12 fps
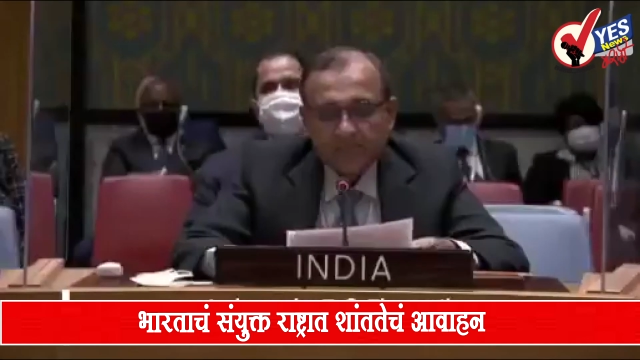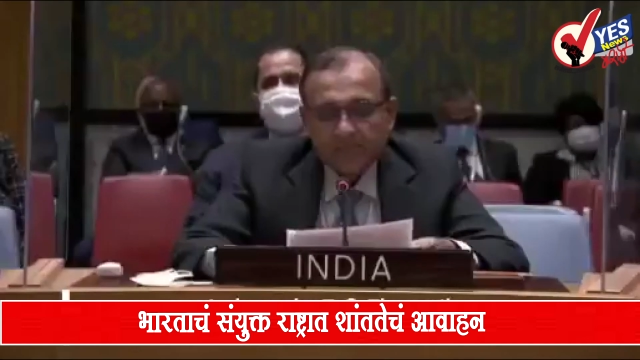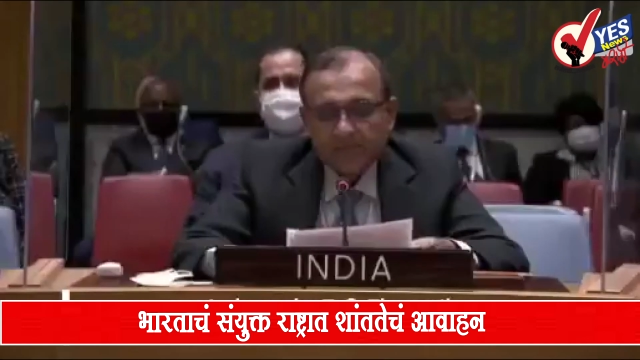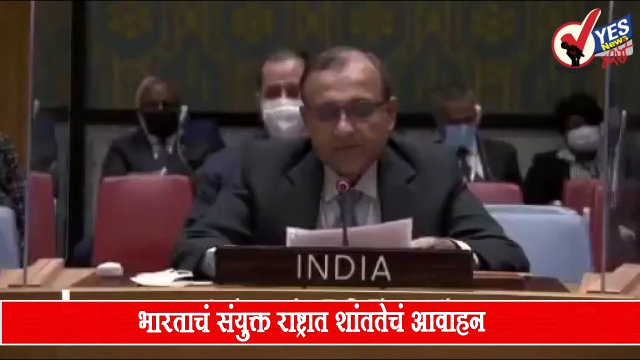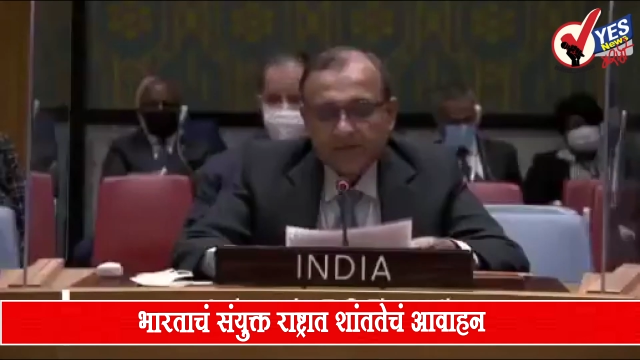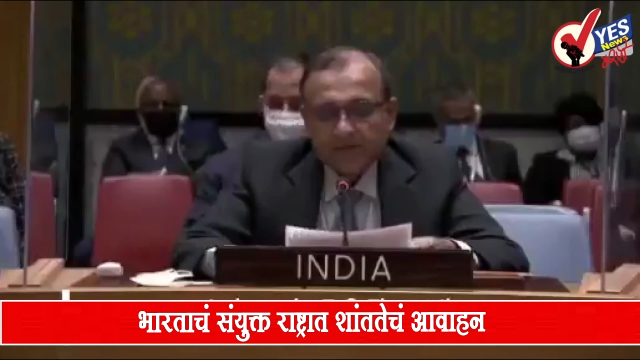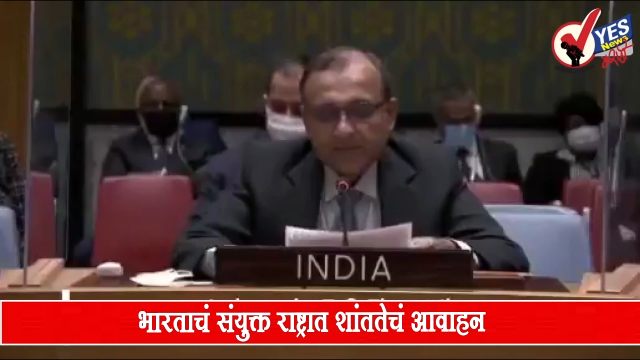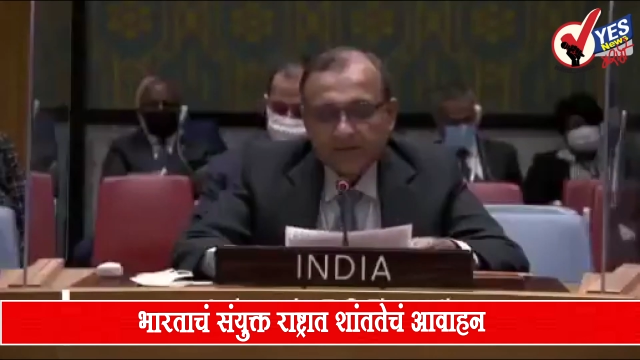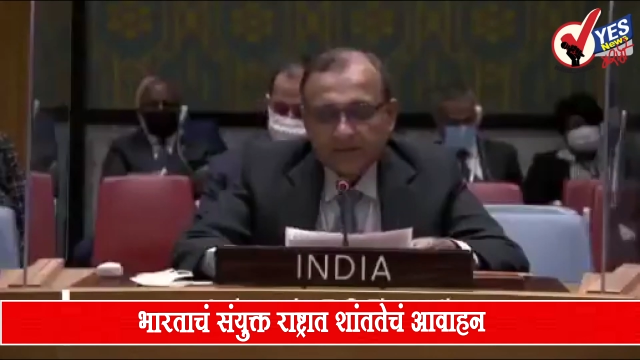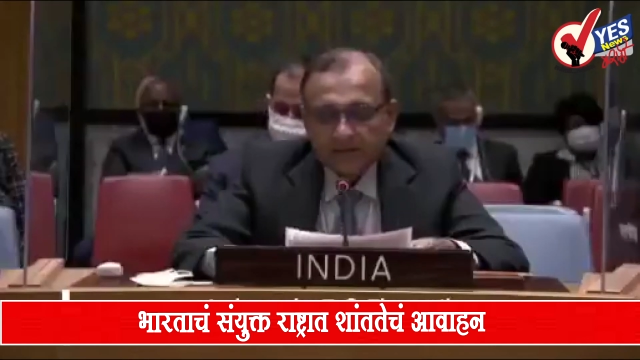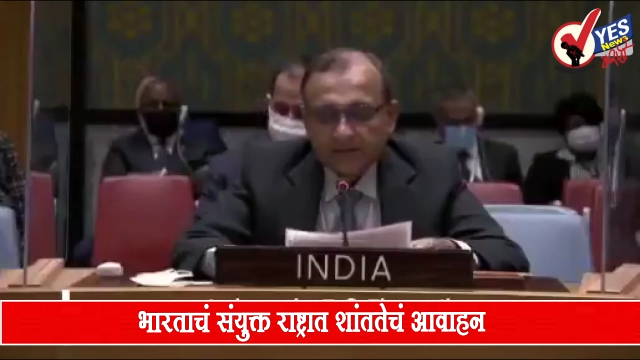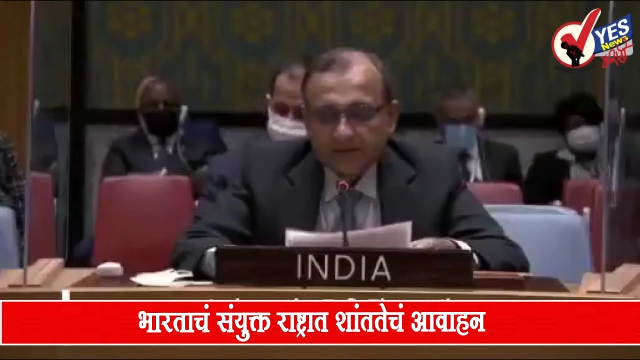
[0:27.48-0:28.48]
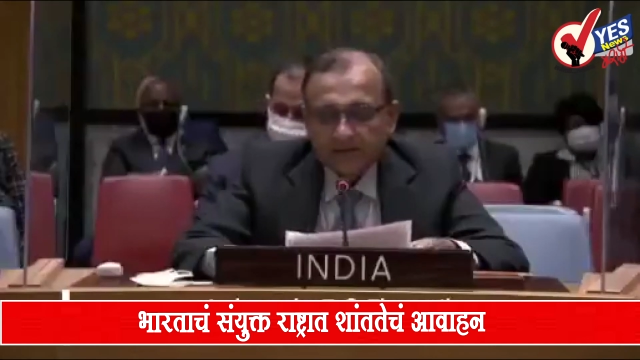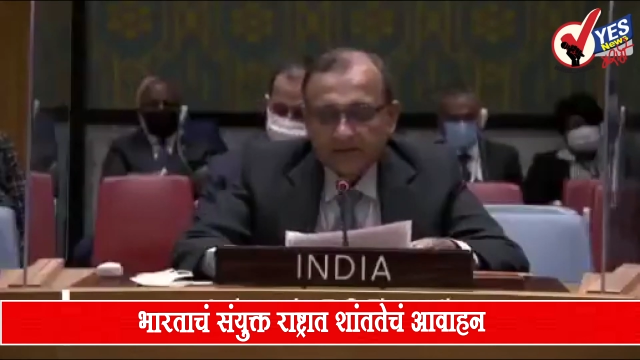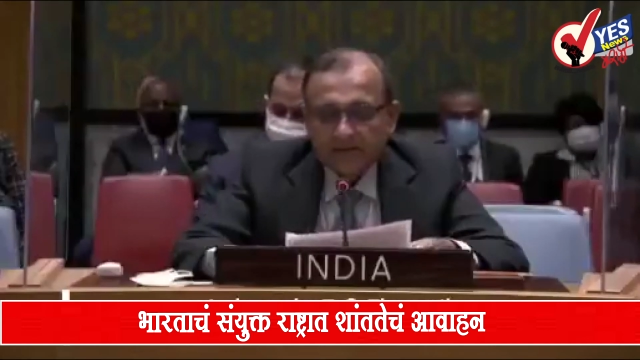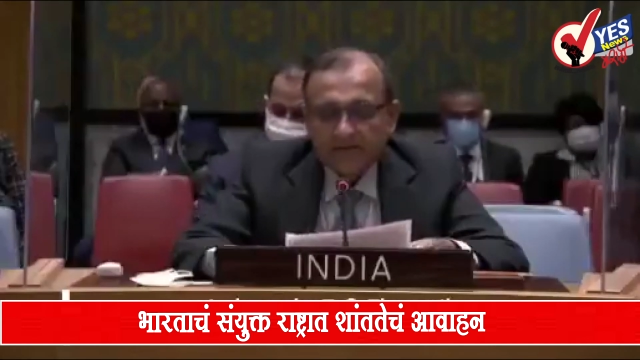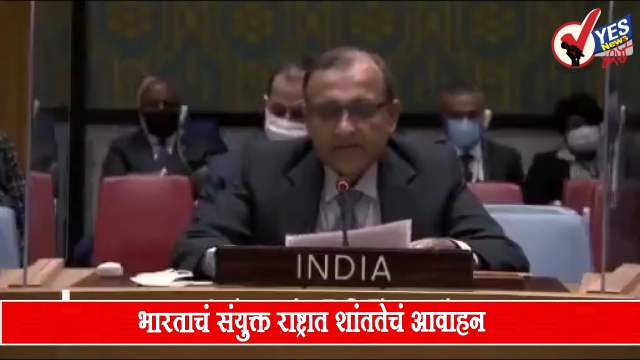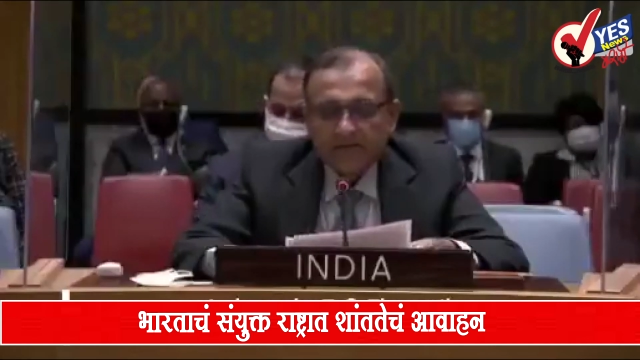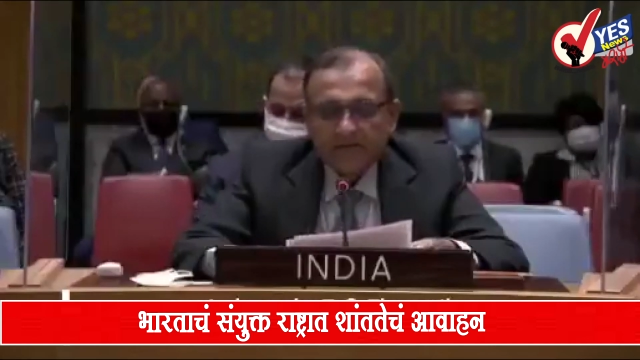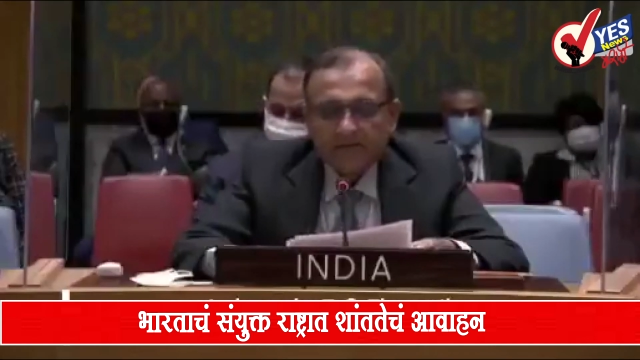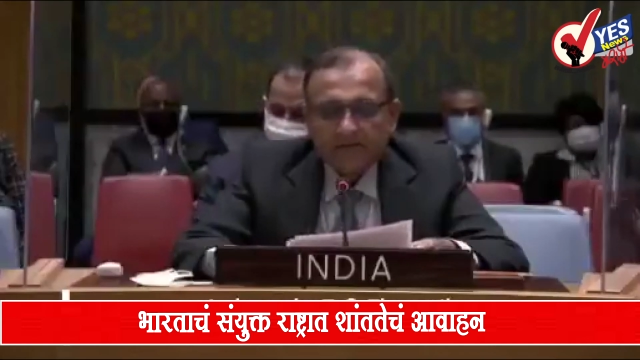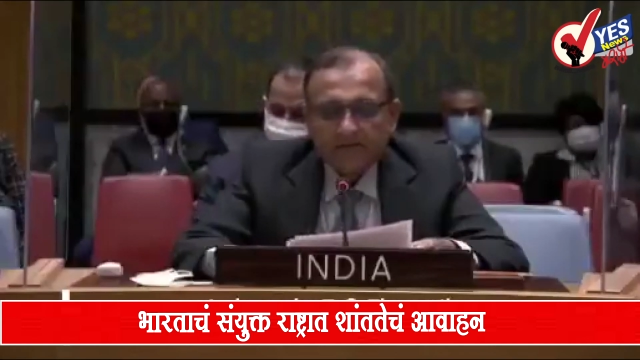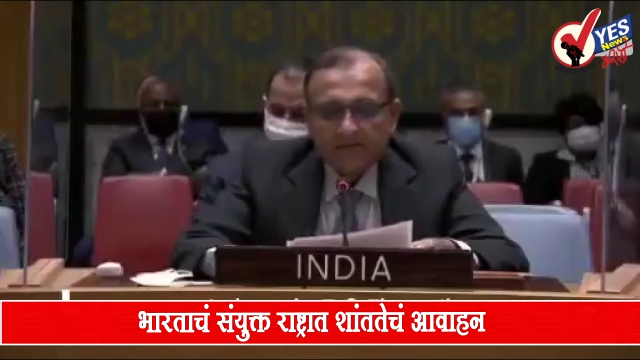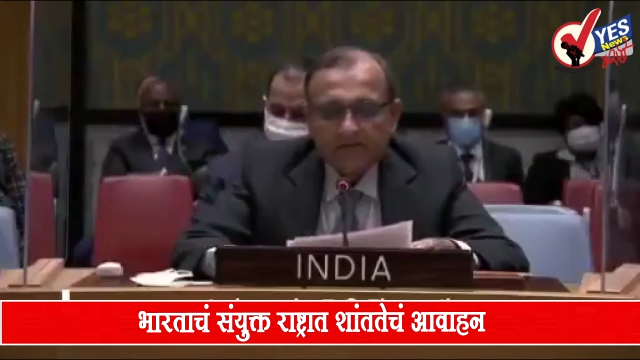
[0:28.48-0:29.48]
Let me begin by thanking Secretary
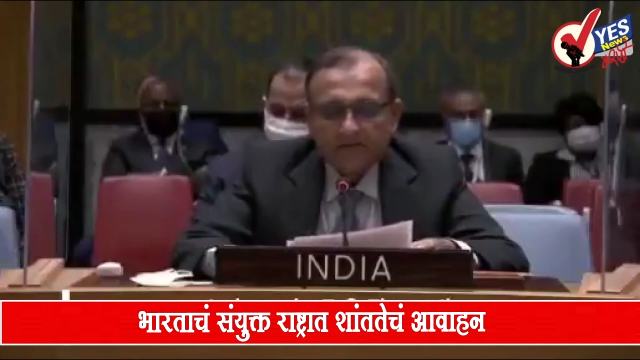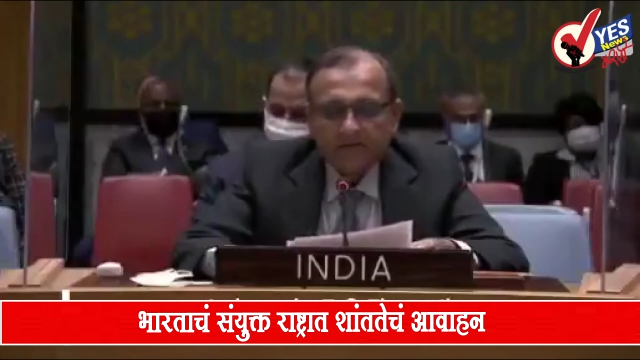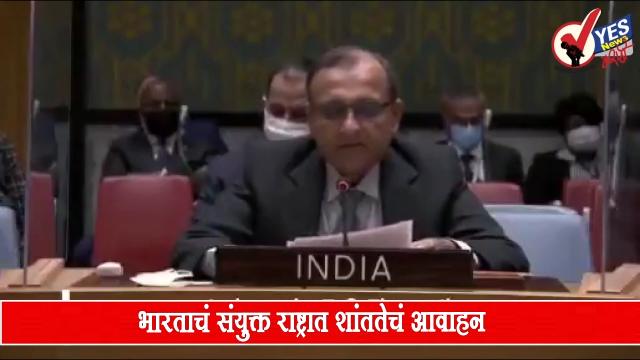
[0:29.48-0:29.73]
General